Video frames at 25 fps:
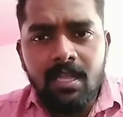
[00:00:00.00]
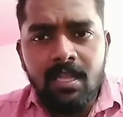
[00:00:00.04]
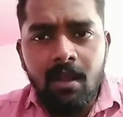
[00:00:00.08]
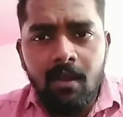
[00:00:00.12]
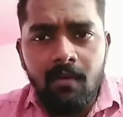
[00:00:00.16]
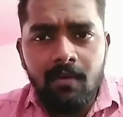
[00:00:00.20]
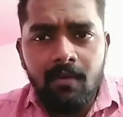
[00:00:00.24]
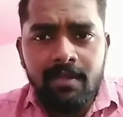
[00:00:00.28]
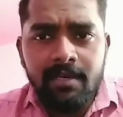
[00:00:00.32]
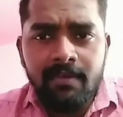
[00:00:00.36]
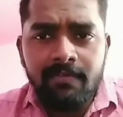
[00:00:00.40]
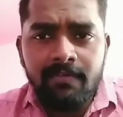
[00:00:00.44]

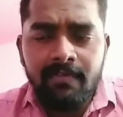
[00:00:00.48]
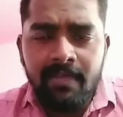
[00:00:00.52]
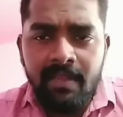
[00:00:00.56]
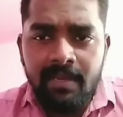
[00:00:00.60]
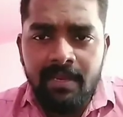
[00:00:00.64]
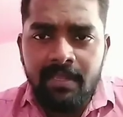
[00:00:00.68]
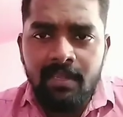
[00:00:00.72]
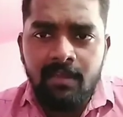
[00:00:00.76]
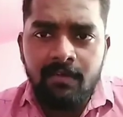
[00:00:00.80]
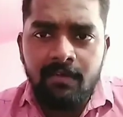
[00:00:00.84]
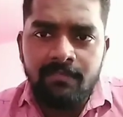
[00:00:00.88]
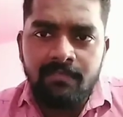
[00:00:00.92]
aware of
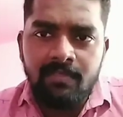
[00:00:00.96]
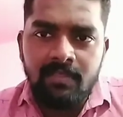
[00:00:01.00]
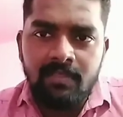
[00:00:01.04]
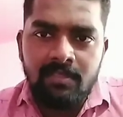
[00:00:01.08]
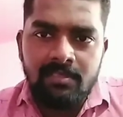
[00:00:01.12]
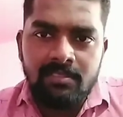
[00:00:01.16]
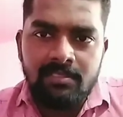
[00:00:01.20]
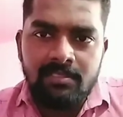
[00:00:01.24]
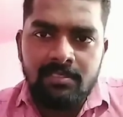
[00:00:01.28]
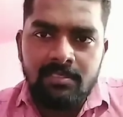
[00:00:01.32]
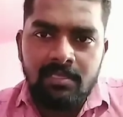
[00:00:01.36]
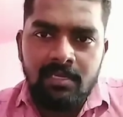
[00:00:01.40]
any of
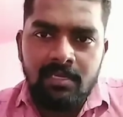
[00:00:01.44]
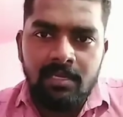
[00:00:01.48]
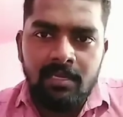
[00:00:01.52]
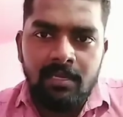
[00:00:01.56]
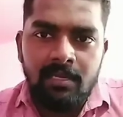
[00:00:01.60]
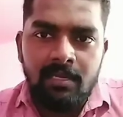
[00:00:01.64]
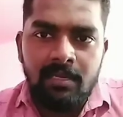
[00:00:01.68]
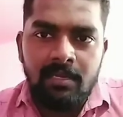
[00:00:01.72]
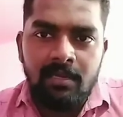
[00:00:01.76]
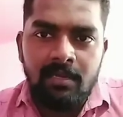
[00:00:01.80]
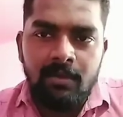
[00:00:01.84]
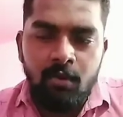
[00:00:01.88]
this
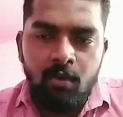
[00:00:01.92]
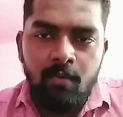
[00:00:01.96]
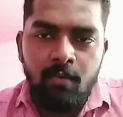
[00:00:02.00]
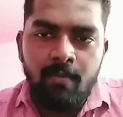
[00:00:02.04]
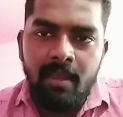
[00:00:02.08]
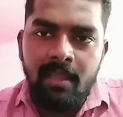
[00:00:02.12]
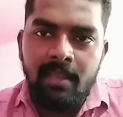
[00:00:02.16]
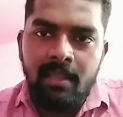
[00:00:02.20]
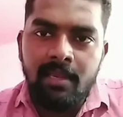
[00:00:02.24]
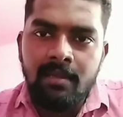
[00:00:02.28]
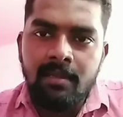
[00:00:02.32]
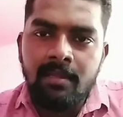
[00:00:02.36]

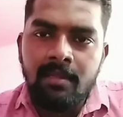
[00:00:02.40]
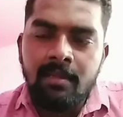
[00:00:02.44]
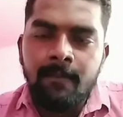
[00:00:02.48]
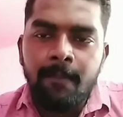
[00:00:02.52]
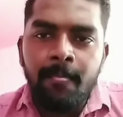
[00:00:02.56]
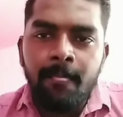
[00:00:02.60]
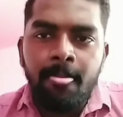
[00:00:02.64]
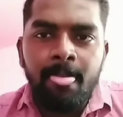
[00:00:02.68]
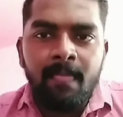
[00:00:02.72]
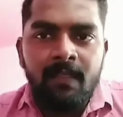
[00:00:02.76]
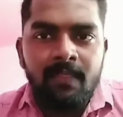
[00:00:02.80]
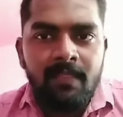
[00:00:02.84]
domain,
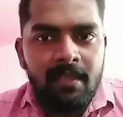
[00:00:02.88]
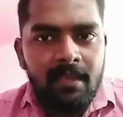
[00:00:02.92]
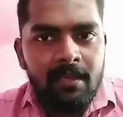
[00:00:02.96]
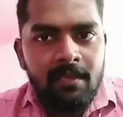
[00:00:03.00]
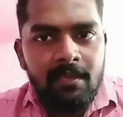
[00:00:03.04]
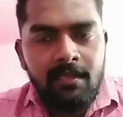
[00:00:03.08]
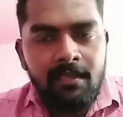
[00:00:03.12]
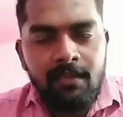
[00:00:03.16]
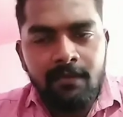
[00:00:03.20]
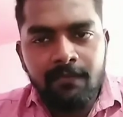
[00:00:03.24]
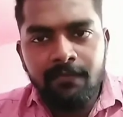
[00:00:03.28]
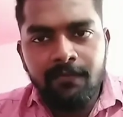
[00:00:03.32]
then
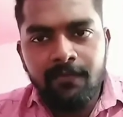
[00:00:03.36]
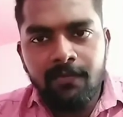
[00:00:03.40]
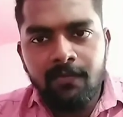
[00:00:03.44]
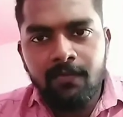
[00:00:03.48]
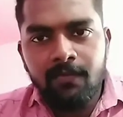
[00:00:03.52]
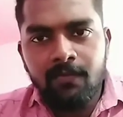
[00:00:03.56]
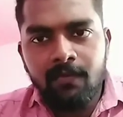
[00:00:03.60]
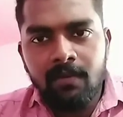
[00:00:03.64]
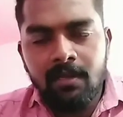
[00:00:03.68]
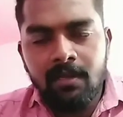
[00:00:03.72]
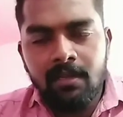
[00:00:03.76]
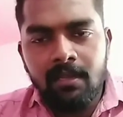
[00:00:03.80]
if you
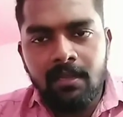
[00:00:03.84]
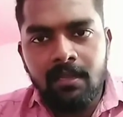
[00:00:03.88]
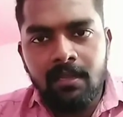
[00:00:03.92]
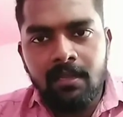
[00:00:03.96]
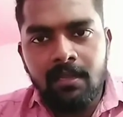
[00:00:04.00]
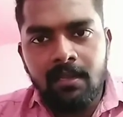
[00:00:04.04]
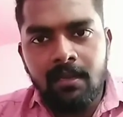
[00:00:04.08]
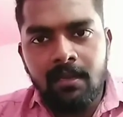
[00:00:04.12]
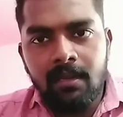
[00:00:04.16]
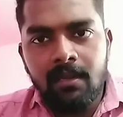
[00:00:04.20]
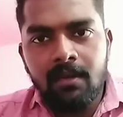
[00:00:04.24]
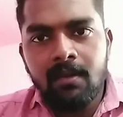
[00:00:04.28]

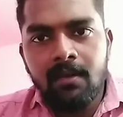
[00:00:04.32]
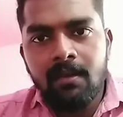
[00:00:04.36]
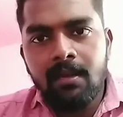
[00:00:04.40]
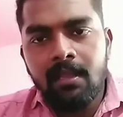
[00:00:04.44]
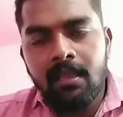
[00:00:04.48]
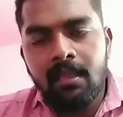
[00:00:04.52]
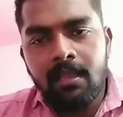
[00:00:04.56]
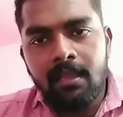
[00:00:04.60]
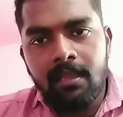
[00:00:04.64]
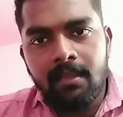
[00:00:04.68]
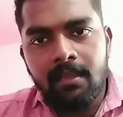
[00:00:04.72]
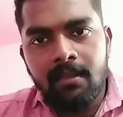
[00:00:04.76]
learn
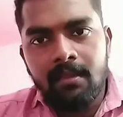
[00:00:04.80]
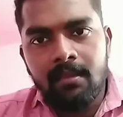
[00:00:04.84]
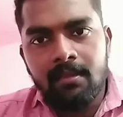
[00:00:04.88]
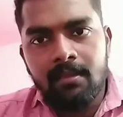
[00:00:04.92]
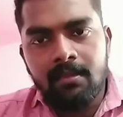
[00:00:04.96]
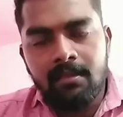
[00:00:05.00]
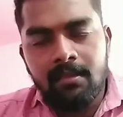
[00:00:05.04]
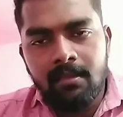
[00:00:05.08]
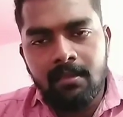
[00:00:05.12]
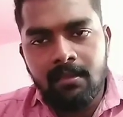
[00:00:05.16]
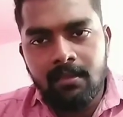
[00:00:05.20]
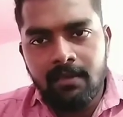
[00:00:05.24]

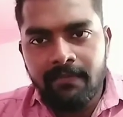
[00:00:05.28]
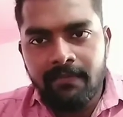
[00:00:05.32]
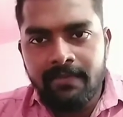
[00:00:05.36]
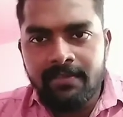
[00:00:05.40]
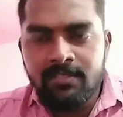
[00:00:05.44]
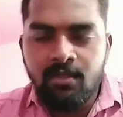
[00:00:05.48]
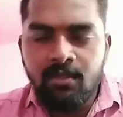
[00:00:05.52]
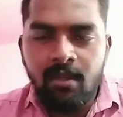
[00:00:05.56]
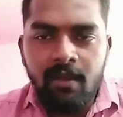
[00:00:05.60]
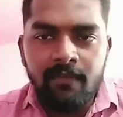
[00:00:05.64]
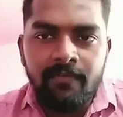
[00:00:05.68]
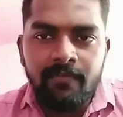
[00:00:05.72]
Revit
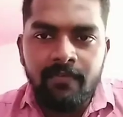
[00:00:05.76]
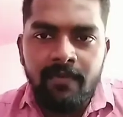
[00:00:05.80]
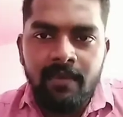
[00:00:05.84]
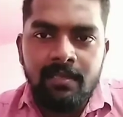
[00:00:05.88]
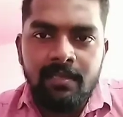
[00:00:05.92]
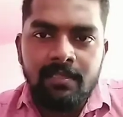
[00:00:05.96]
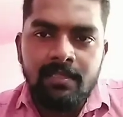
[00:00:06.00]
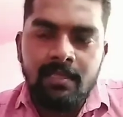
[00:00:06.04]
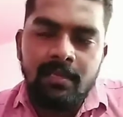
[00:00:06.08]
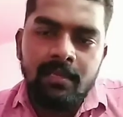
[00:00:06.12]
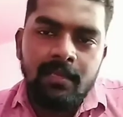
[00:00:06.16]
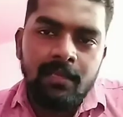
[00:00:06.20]
software,
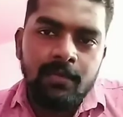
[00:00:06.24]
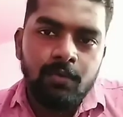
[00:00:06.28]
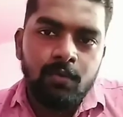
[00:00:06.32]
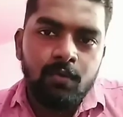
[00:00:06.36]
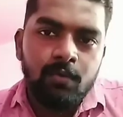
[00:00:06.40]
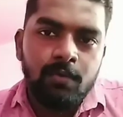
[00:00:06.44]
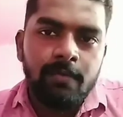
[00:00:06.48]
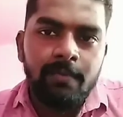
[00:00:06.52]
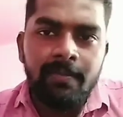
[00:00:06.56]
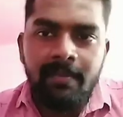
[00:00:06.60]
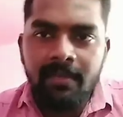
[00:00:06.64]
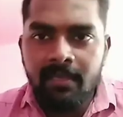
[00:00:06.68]
then it
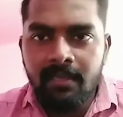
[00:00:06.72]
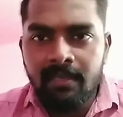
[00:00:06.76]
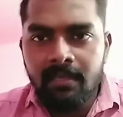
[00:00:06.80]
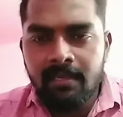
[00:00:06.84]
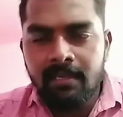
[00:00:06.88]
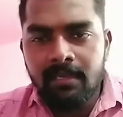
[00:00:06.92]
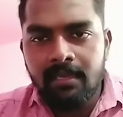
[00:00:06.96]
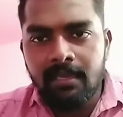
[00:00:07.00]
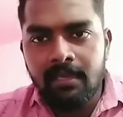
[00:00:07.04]
could be